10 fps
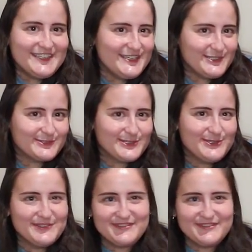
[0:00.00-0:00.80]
I don't know if